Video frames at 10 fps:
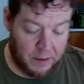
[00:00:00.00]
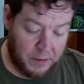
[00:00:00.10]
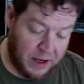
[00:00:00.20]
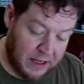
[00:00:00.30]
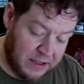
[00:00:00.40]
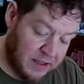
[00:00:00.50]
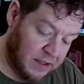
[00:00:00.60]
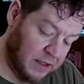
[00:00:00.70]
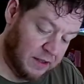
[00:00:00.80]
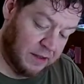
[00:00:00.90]
Because
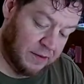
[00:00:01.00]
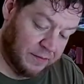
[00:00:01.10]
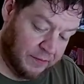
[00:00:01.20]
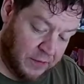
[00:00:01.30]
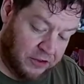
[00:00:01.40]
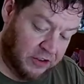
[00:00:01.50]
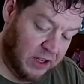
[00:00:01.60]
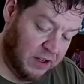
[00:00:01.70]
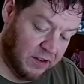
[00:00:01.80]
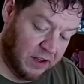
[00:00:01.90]
the
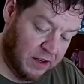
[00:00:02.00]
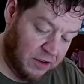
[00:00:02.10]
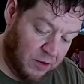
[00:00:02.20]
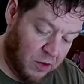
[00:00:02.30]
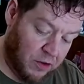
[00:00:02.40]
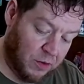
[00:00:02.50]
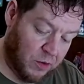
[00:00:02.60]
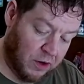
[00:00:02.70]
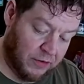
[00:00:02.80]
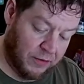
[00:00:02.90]
machine is going to do all the
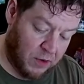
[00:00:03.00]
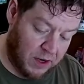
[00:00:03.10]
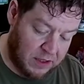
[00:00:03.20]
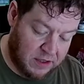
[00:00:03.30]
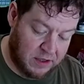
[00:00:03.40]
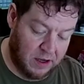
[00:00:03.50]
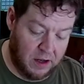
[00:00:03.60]
work for us,